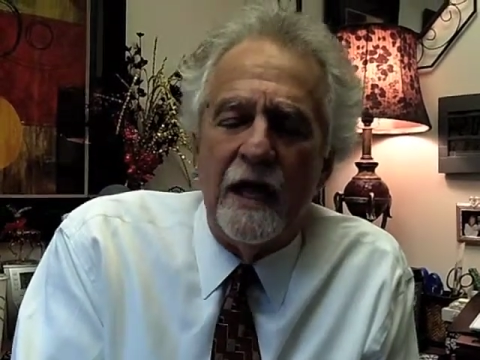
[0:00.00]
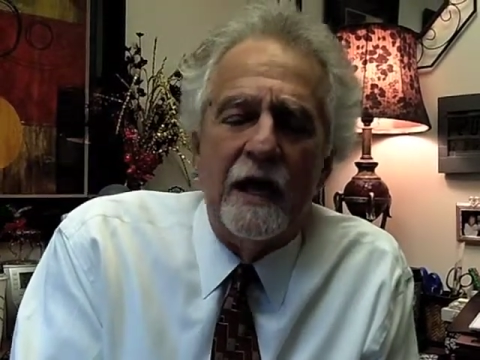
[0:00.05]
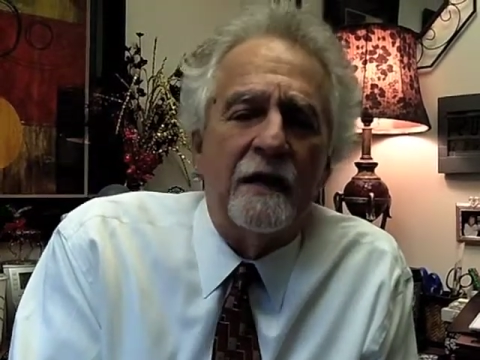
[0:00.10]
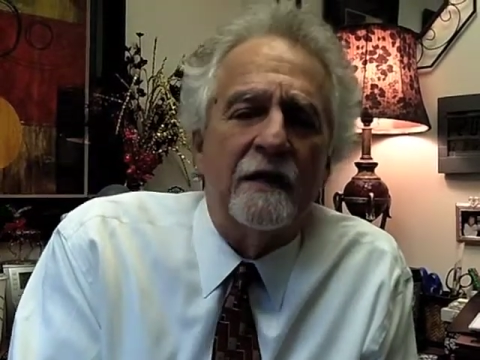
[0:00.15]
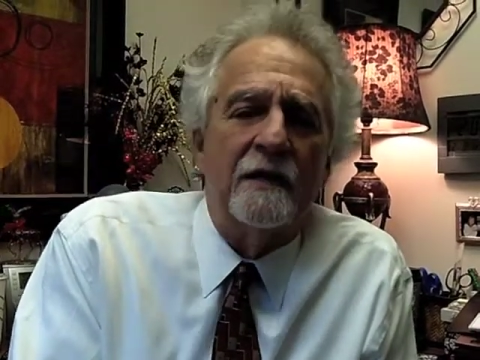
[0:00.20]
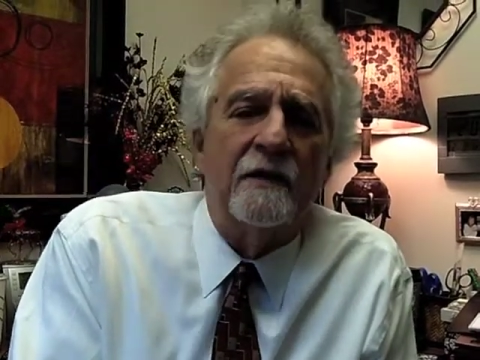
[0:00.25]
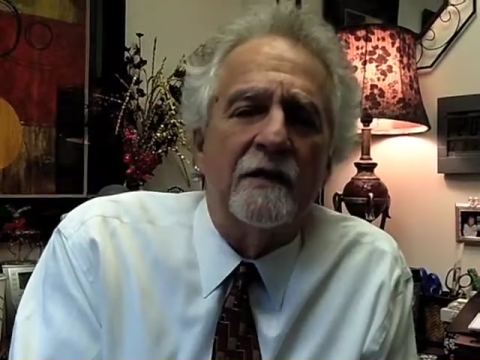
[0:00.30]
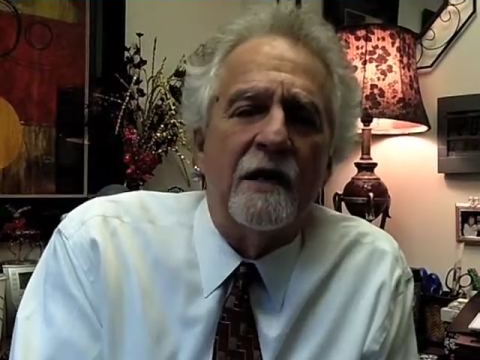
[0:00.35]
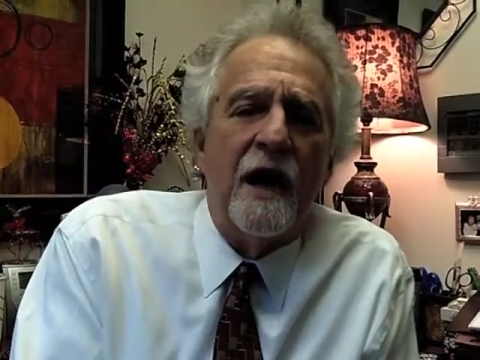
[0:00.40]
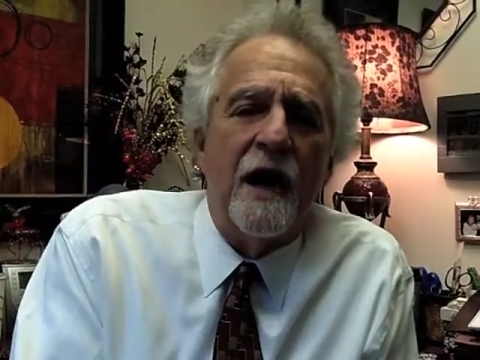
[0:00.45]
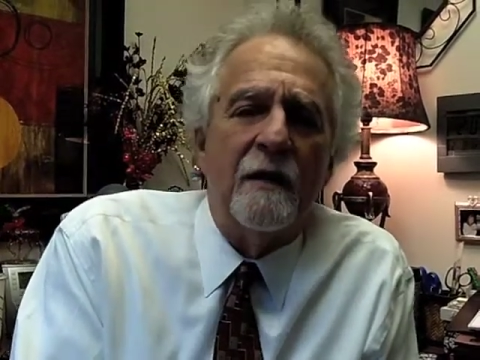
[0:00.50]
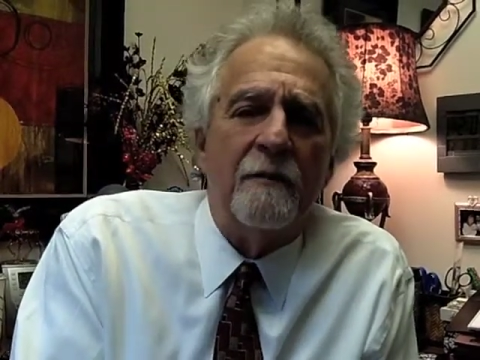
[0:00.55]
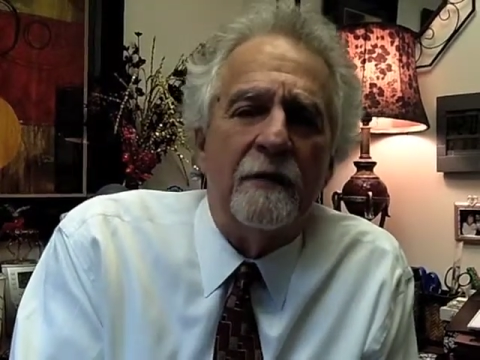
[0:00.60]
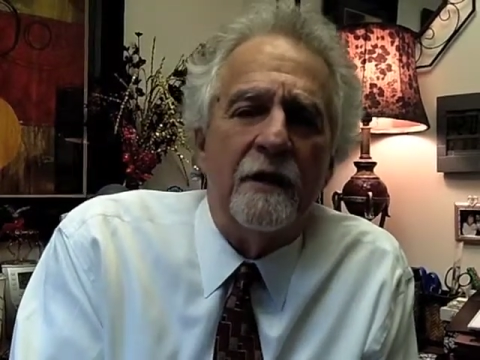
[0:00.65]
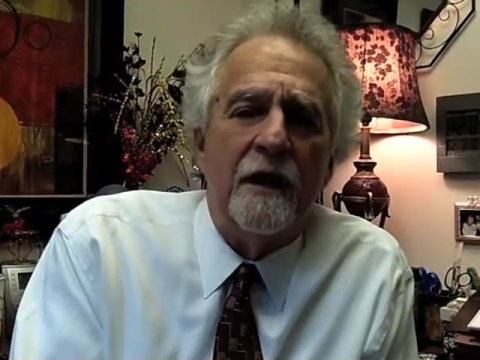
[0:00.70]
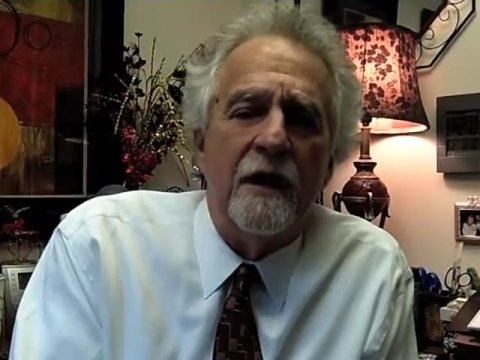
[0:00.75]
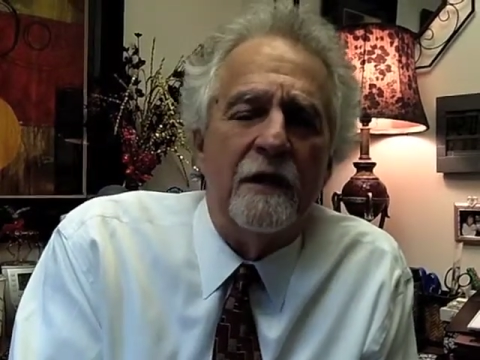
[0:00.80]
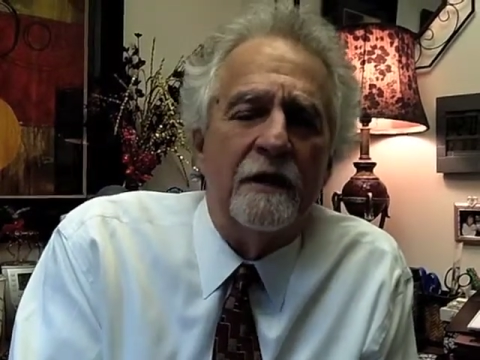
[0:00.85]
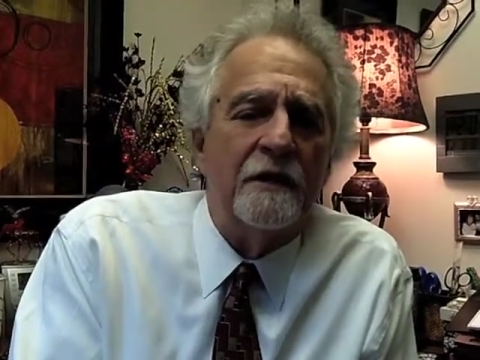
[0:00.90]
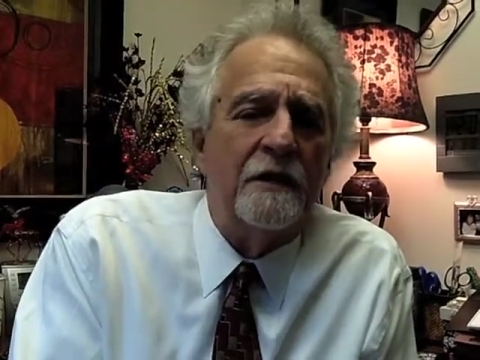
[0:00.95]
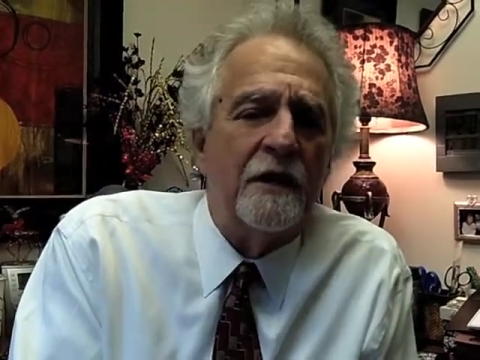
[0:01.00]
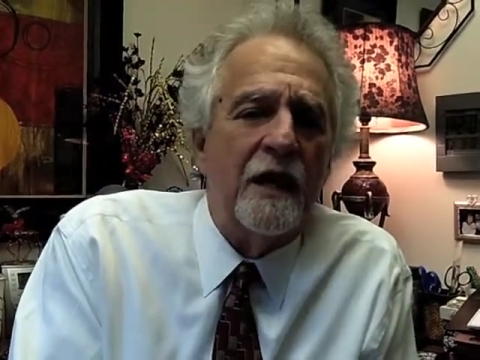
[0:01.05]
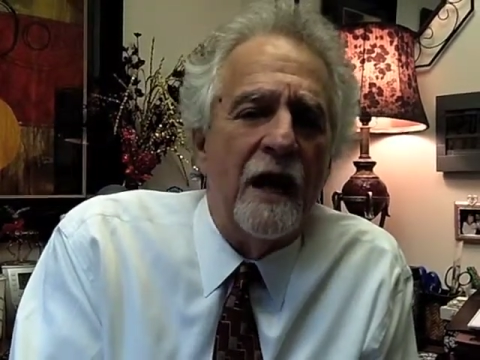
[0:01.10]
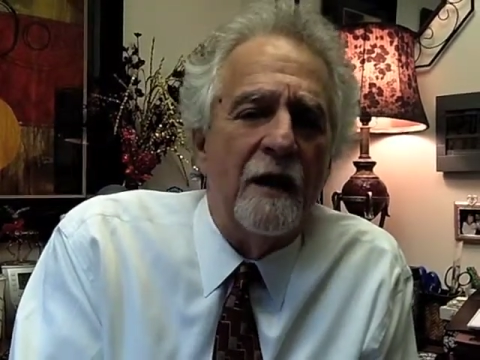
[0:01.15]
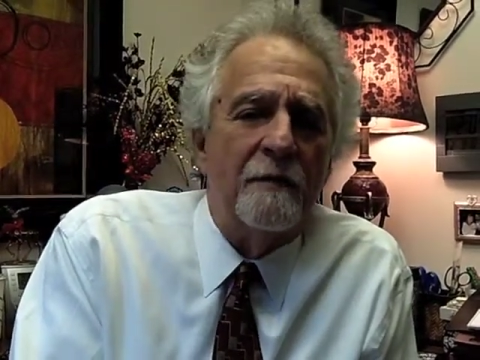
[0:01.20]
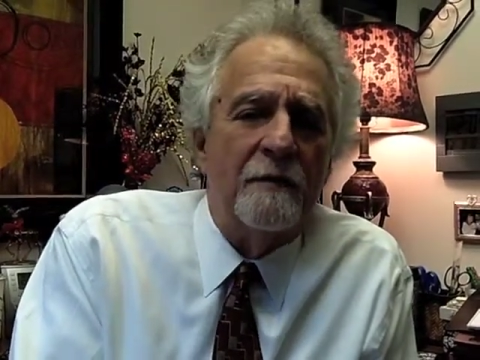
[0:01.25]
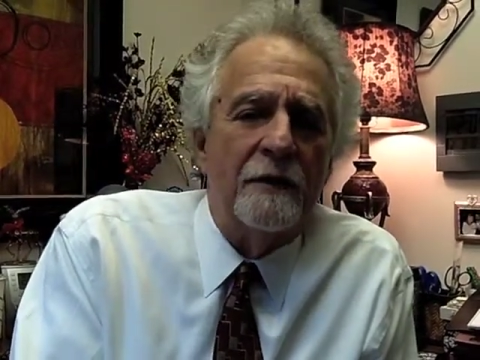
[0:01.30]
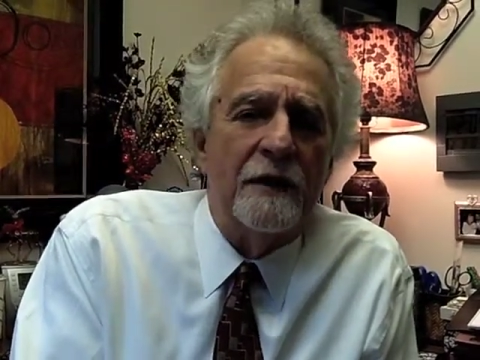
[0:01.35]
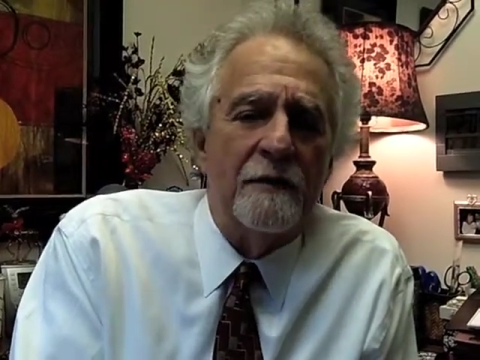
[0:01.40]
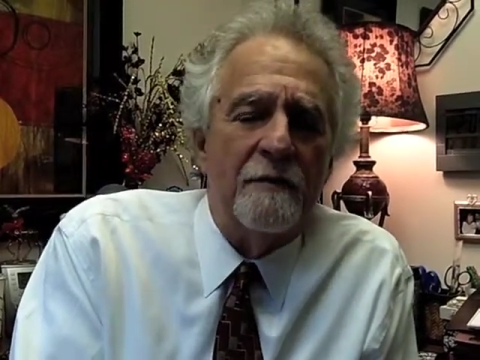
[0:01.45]
and
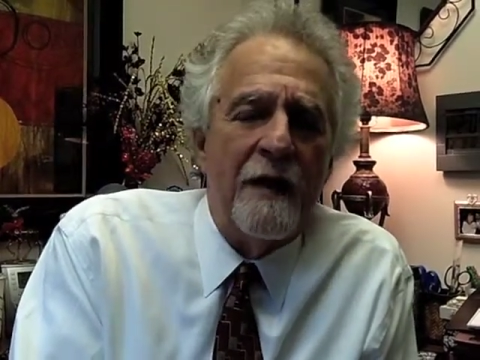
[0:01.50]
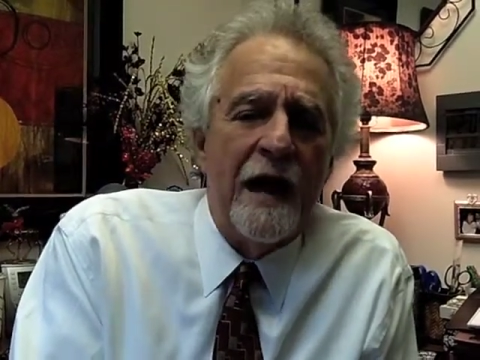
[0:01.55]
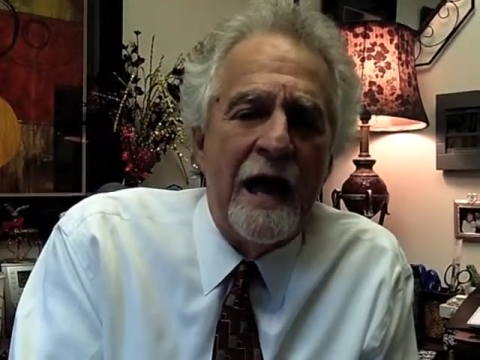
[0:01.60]
timely